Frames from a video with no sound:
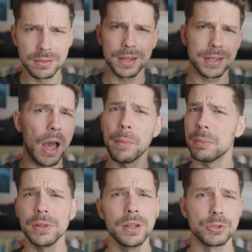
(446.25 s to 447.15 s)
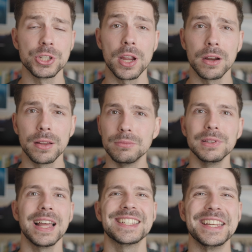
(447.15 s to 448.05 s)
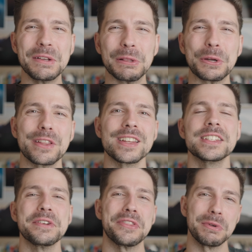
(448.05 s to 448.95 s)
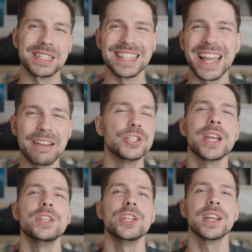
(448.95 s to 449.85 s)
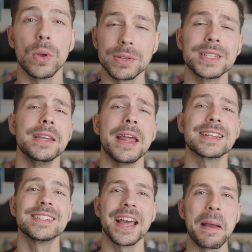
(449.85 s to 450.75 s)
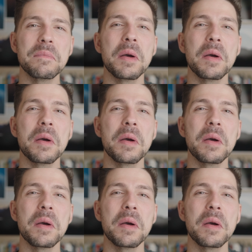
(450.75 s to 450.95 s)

Uh, comment below, share a lesson you learned this year that was life-changing. We'll see you next time.